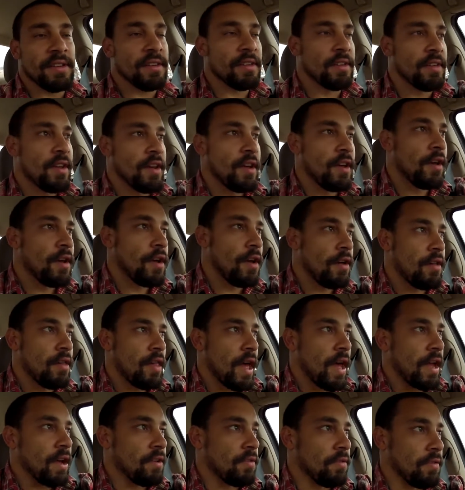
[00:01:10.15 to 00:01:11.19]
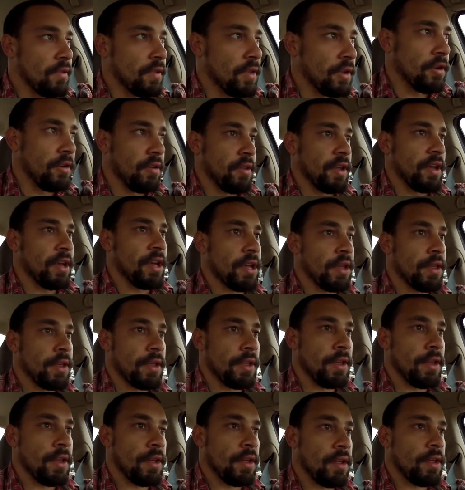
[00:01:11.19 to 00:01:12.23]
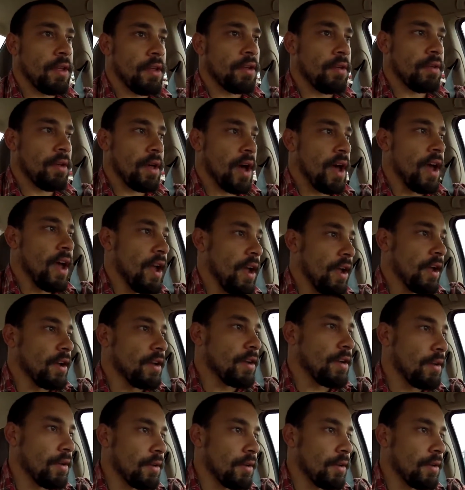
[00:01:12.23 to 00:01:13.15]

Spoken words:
Like, literally, like,